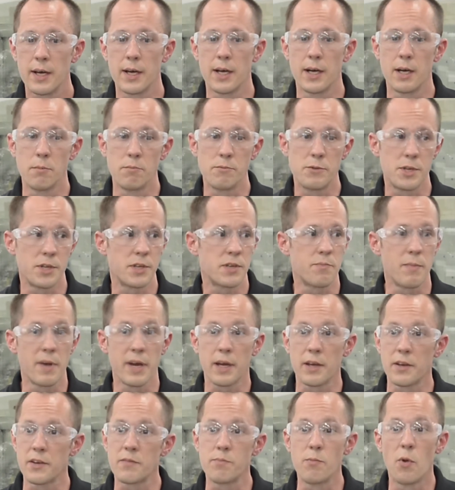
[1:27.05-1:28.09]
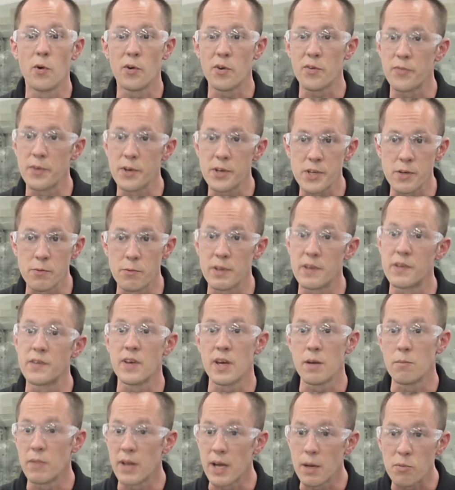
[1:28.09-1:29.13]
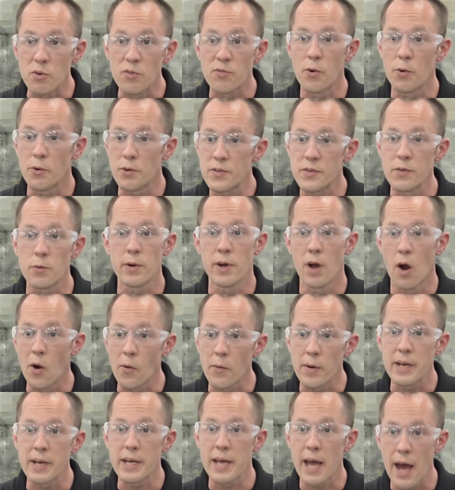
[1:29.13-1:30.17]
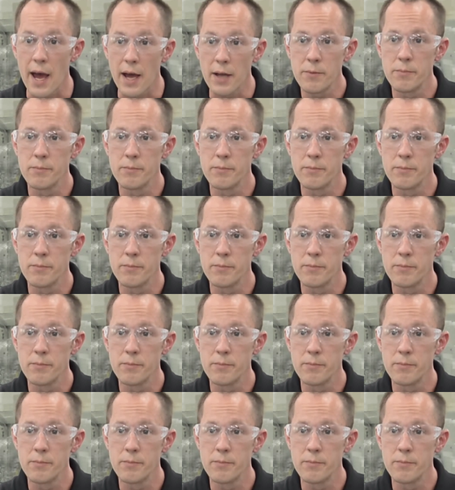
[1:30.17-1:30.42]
um, just making us more efficient with the same labor force that we already had.